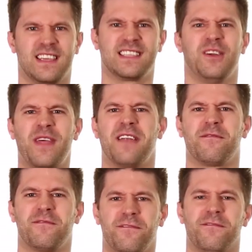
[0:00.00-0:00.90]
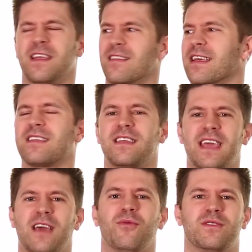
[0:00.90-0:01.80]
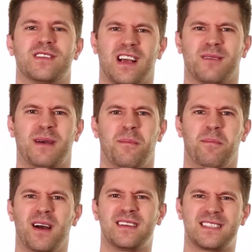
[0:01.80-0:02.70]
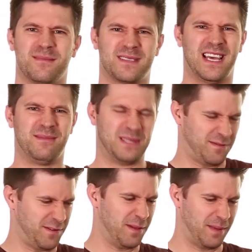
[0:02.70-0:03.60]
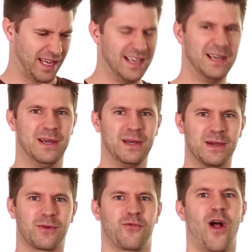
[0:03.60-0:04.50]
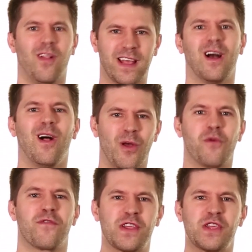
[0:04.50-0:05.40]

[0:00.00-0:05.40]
You guys know that feeling you get when you talk about bugs sometimes? You can feel them like crawling all over